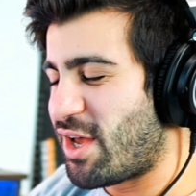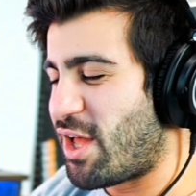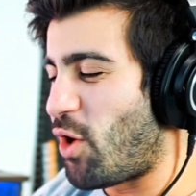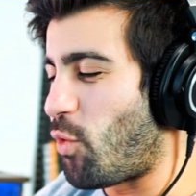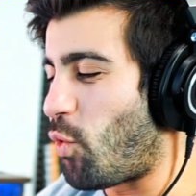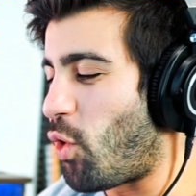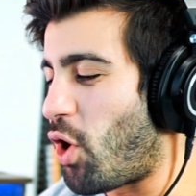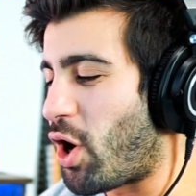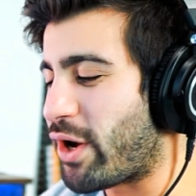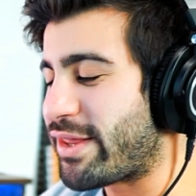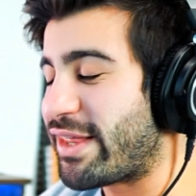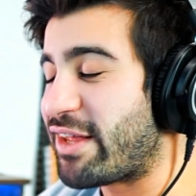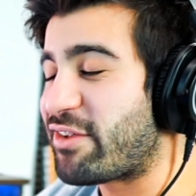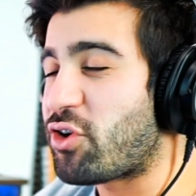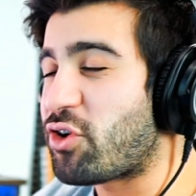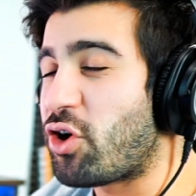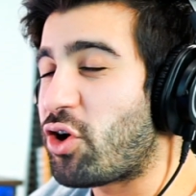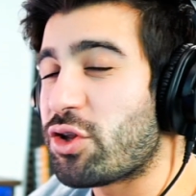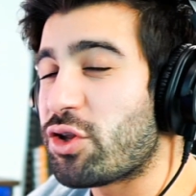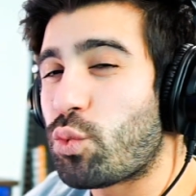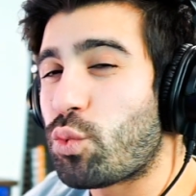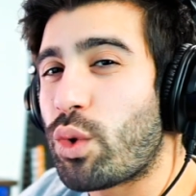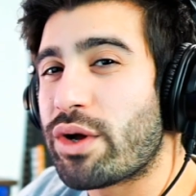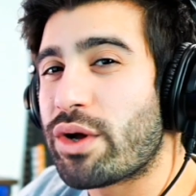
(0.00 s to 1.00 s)
walk that's
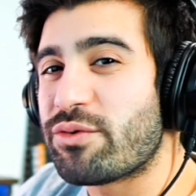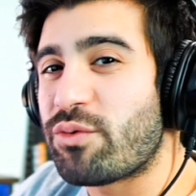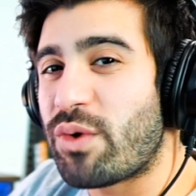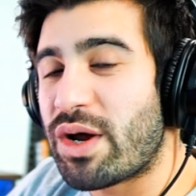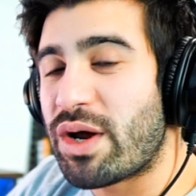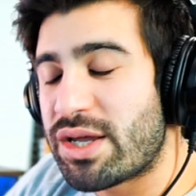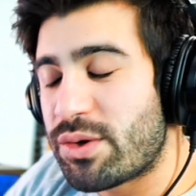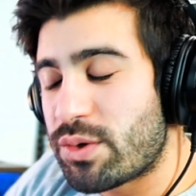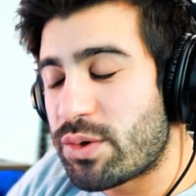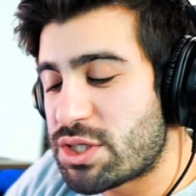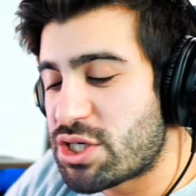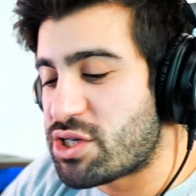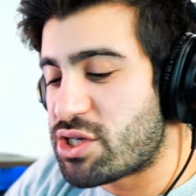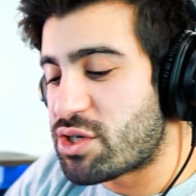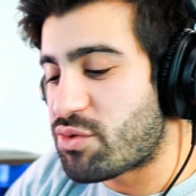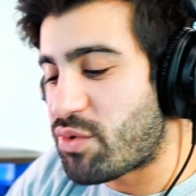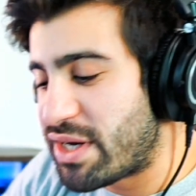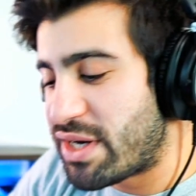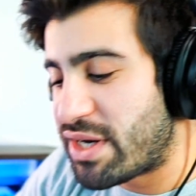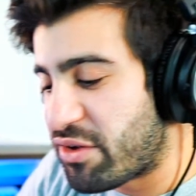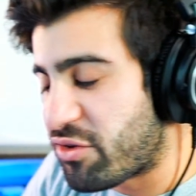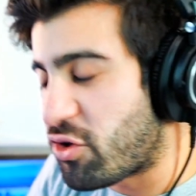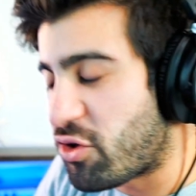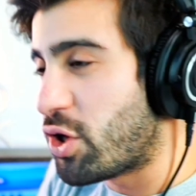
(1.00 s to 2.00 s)
called what right you're teaching right
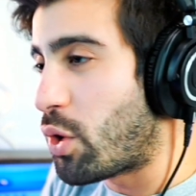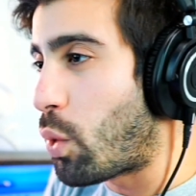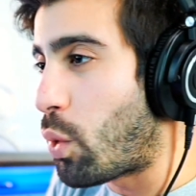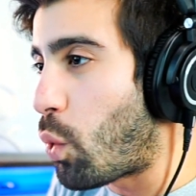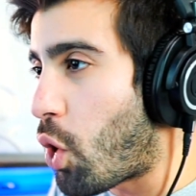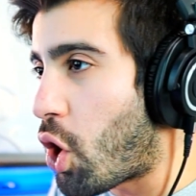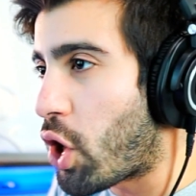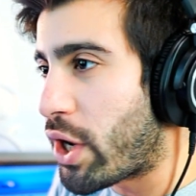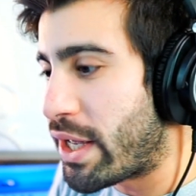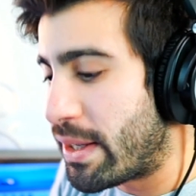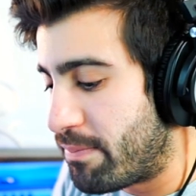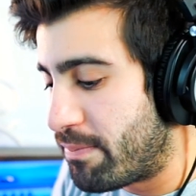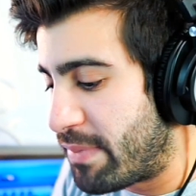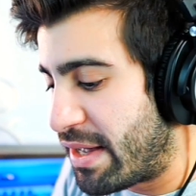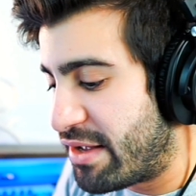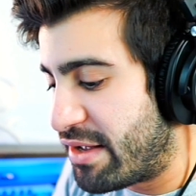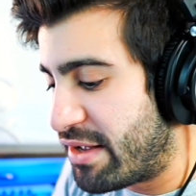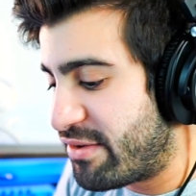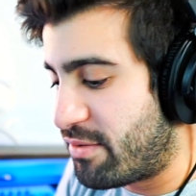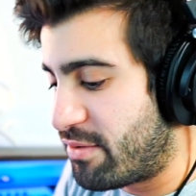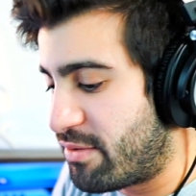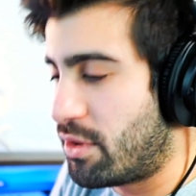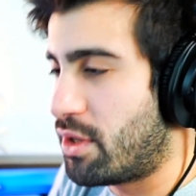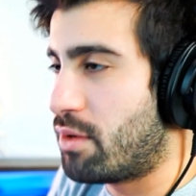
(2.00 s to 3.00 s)
now It's called a walking
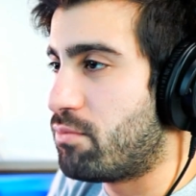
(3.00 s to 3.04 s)
bass the